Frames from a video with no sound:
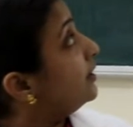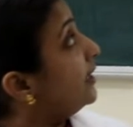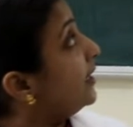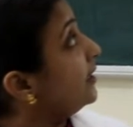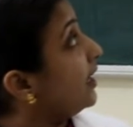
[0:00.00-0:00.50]

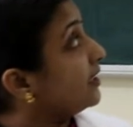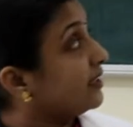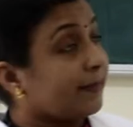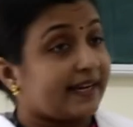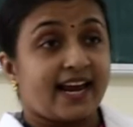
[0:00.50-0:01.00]
Then
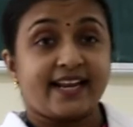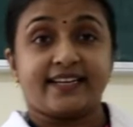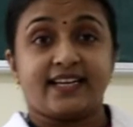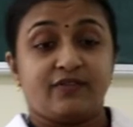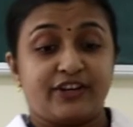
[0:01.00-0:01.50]
other
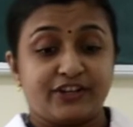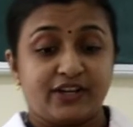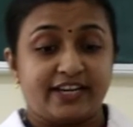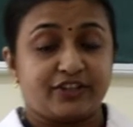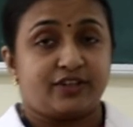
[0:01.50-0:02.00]
mechanical
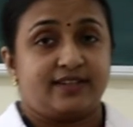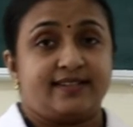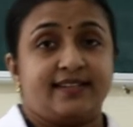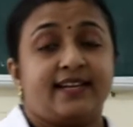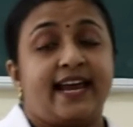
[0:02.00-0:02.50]

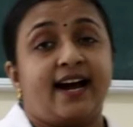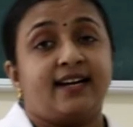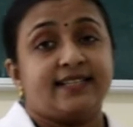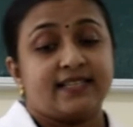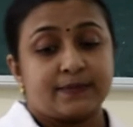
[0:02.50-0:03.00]
ventilations in
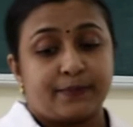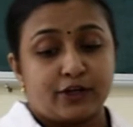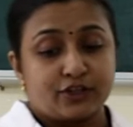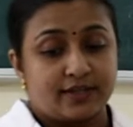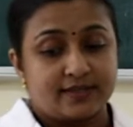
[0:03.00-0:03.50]
ARDS
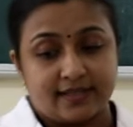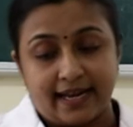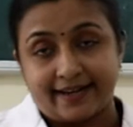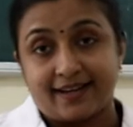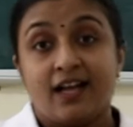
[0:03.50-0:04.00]
patients
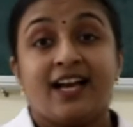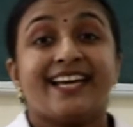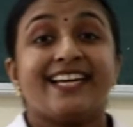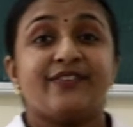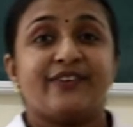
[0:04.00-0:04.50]
like
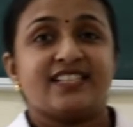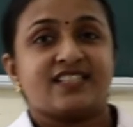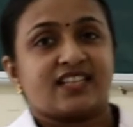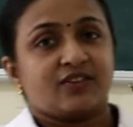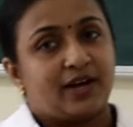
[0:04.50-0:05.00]

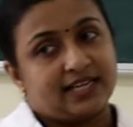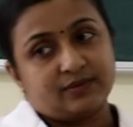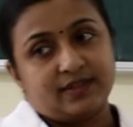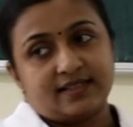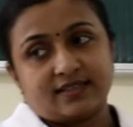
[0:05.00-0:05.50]
invasive
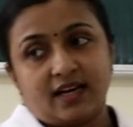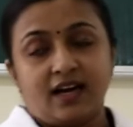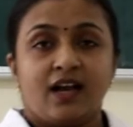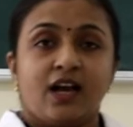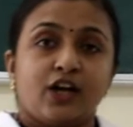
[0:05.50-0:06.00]
as well as the
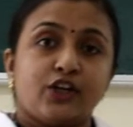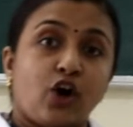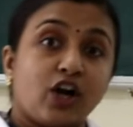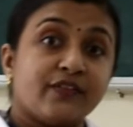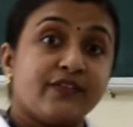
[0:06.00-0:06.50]

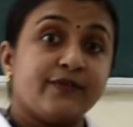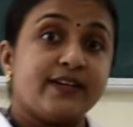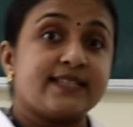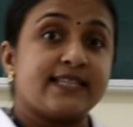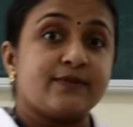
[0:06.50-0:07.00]

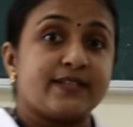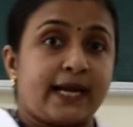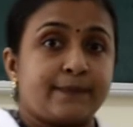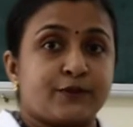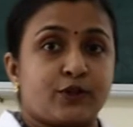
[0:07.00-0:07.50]
non-invasive
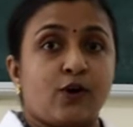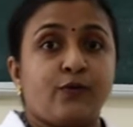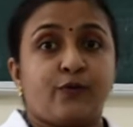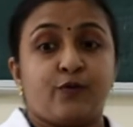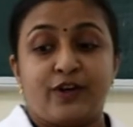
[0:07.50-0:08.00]
types of
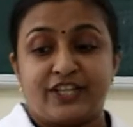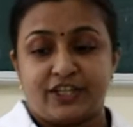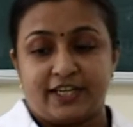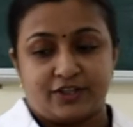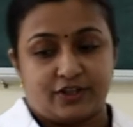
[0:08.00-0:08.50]

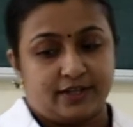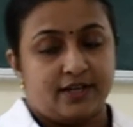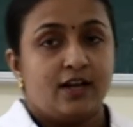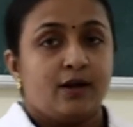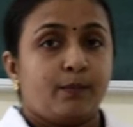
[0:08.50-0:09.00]
ventilation,
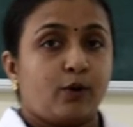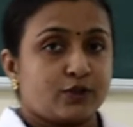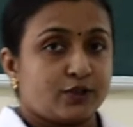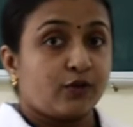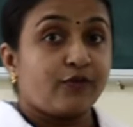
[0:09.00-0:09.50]

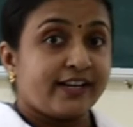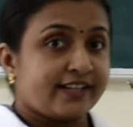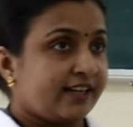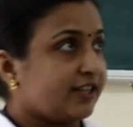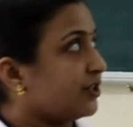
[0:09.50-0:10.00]
modes of
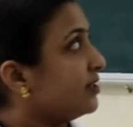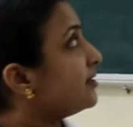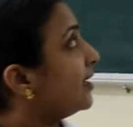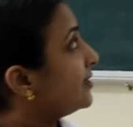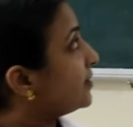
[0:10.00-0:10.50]

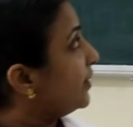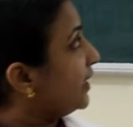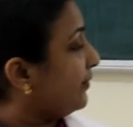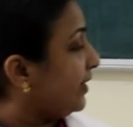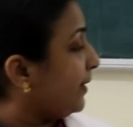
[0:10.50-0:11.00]
ventilations, that is
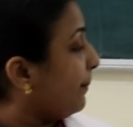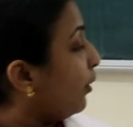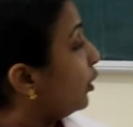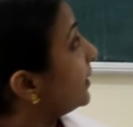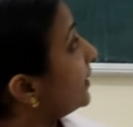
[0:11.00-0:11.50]
very
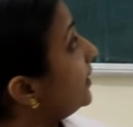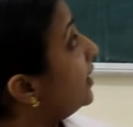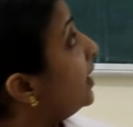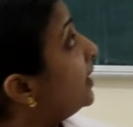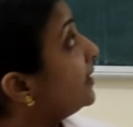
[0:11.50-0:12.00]
important.
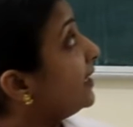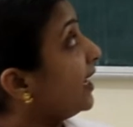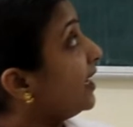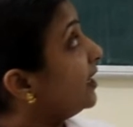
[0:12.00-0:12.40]
Then